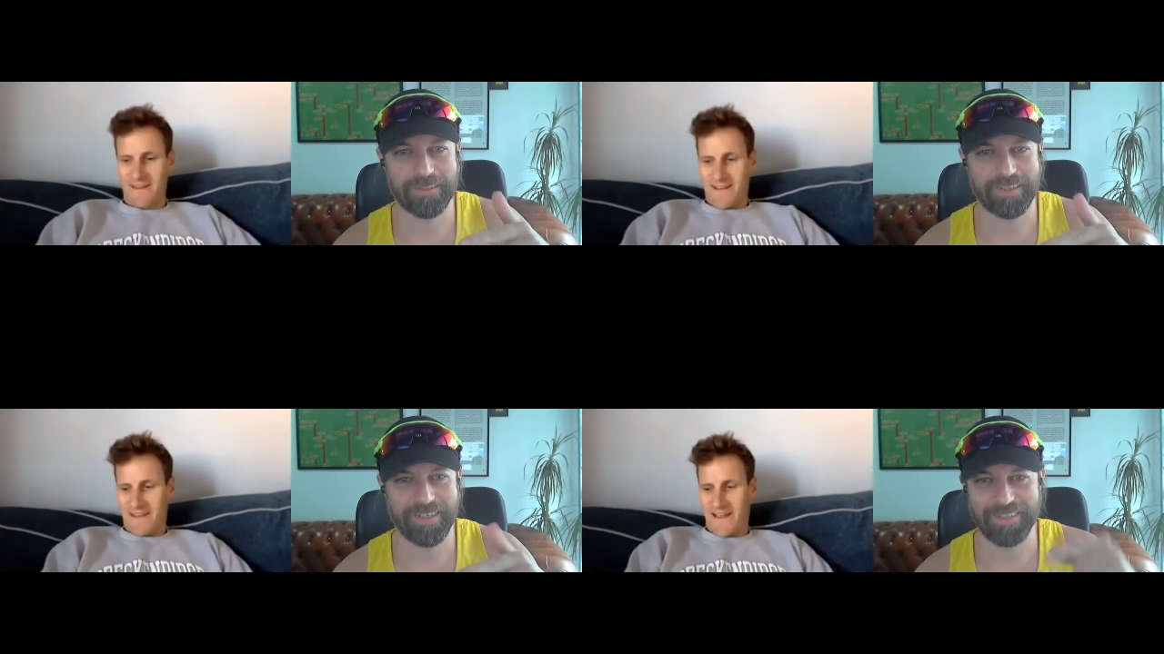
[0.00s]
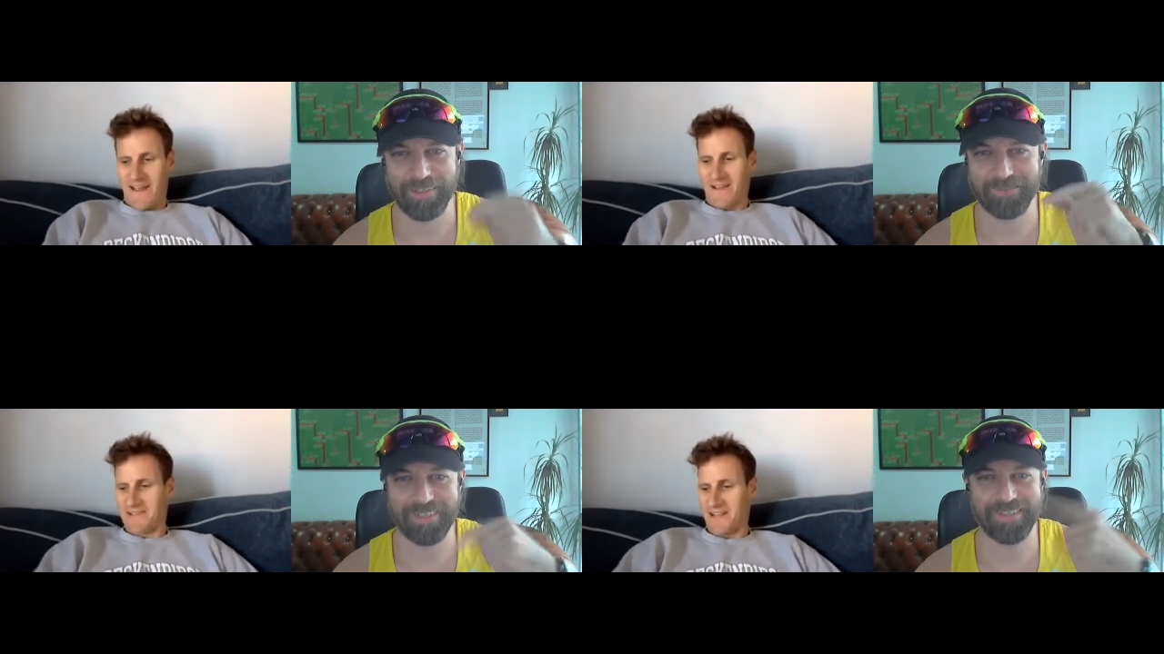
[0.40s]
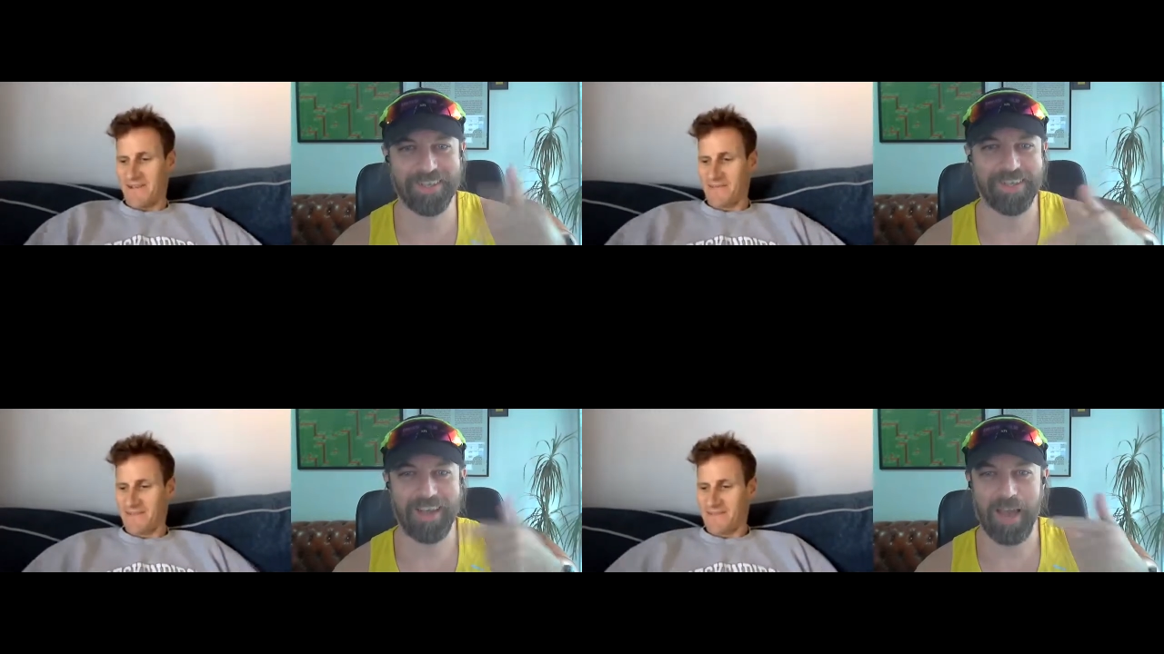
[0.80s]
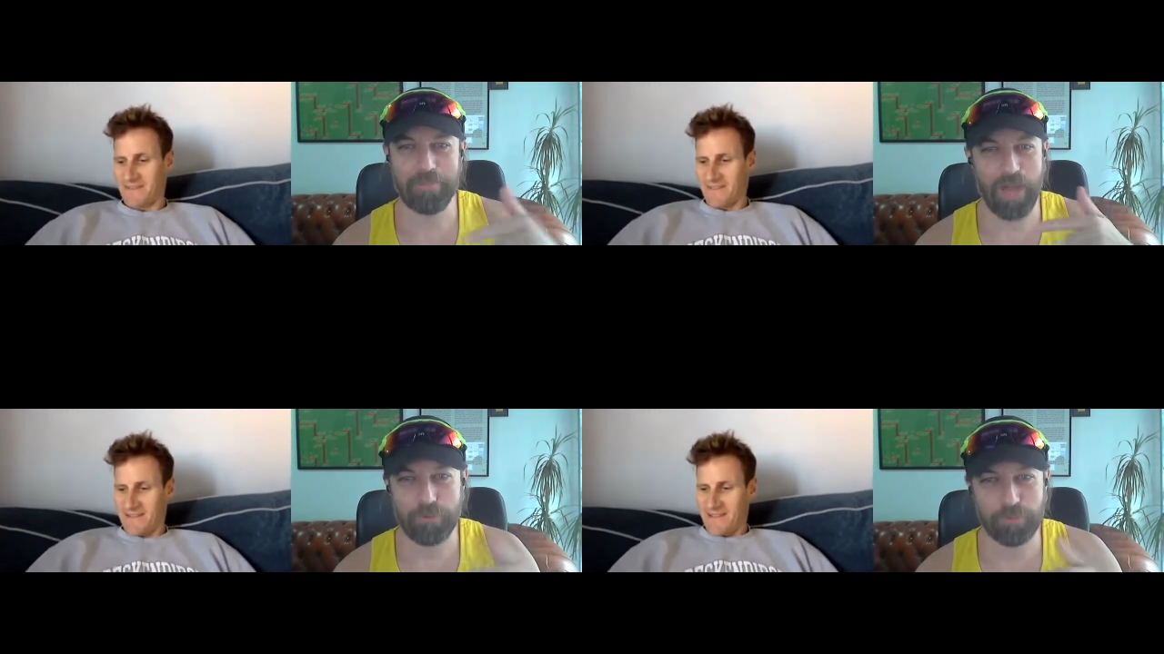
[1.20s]
Speaker 1: yeah. Um, I
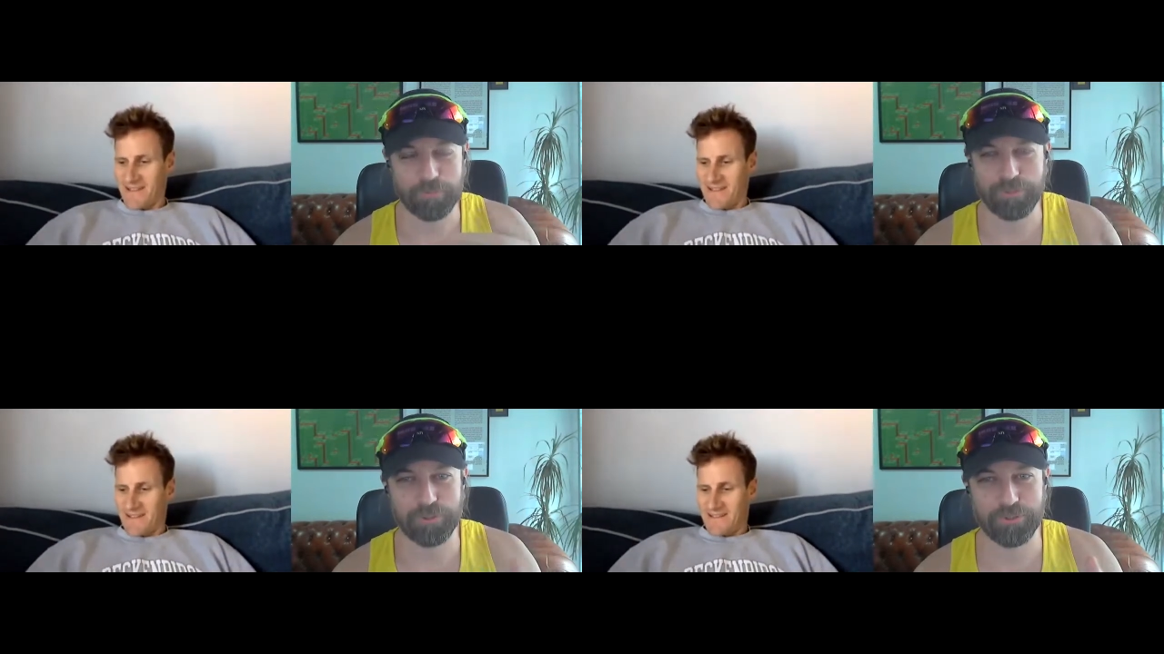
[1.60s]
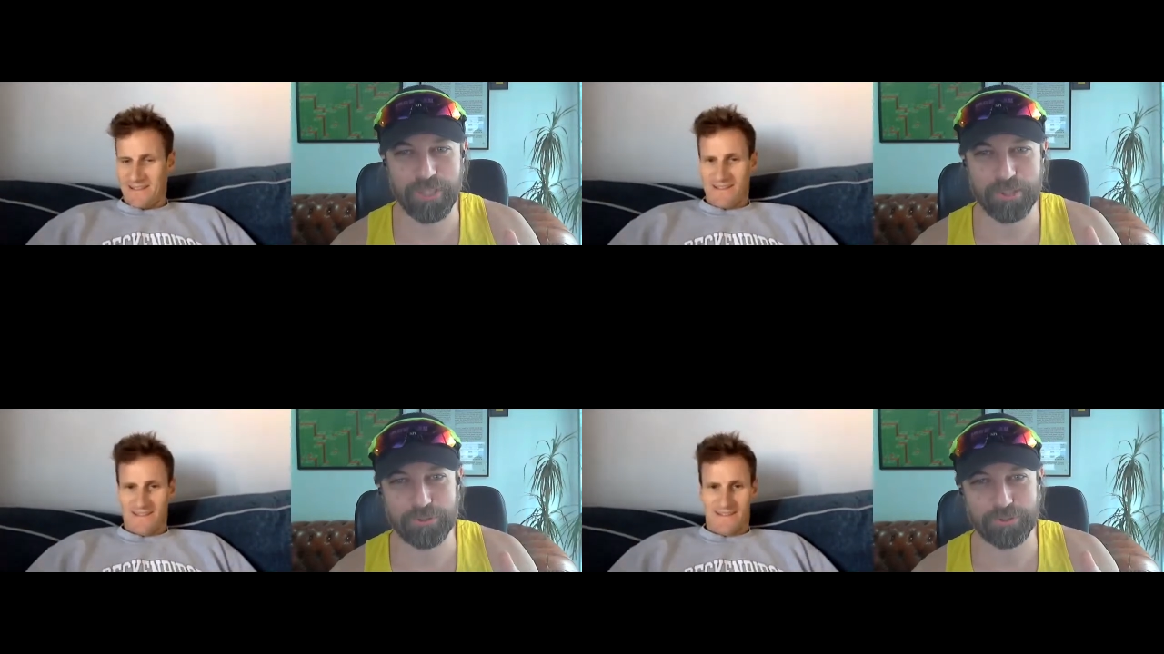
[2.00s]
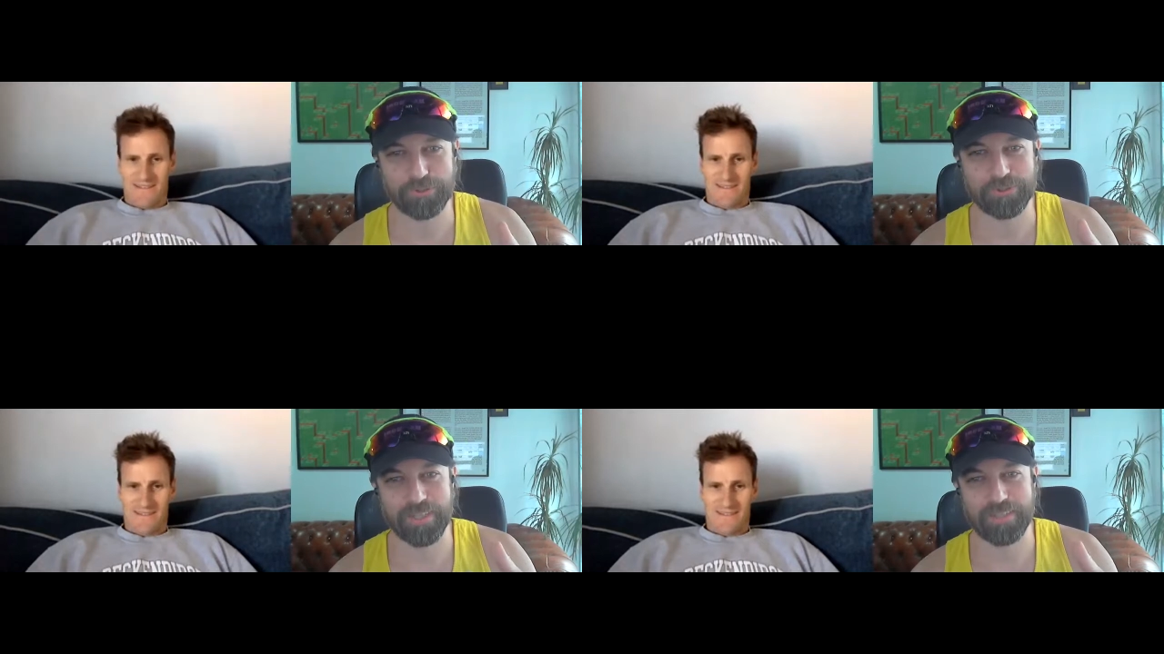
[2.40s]
mean, I would be so scared to do that.